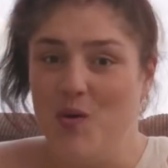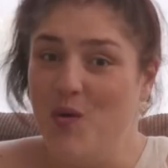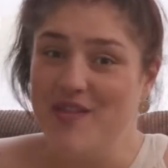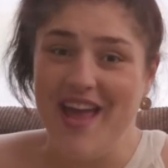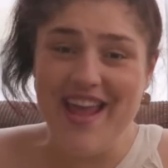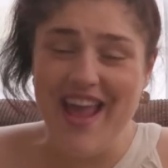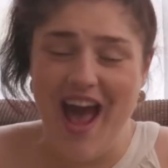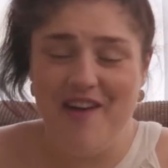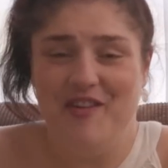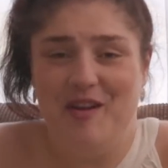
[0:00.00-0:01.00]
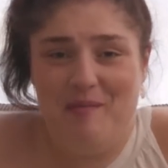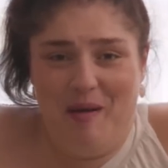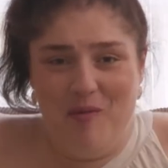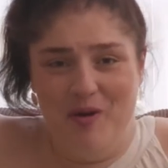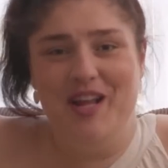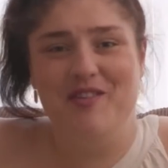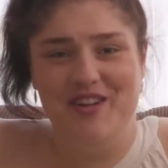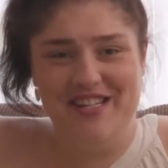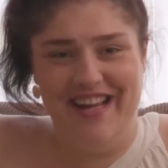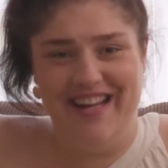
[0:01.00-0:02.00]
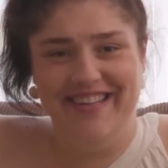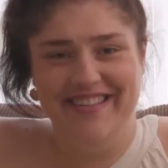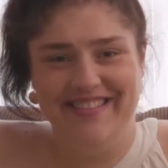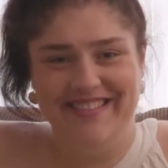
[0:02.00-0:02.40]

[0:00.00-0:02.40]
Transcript: Well, there you have it, my morning routine.